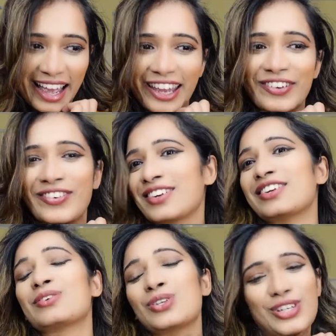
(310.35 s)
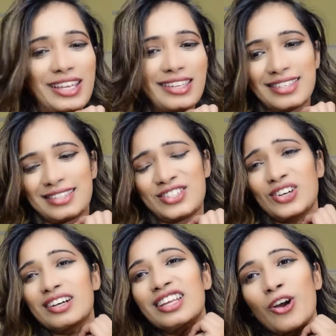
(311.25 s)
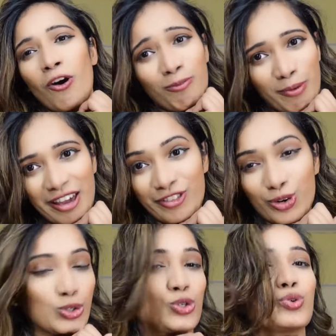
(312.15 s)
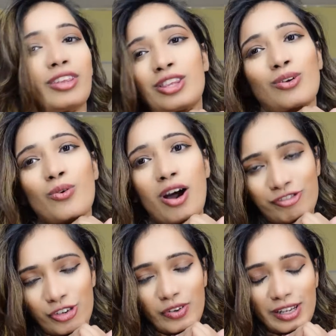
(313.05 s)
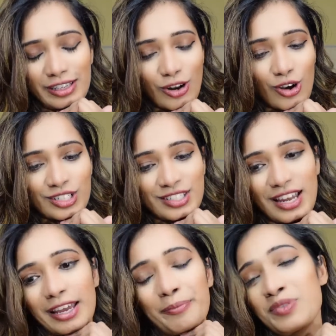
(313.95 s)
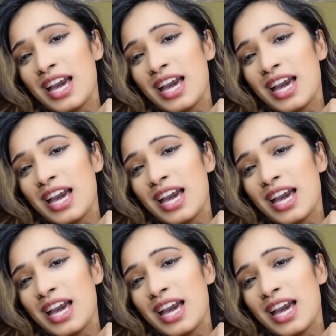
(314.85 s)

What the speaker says: I wanted to share this journey of my photo shoot with you after a really long time.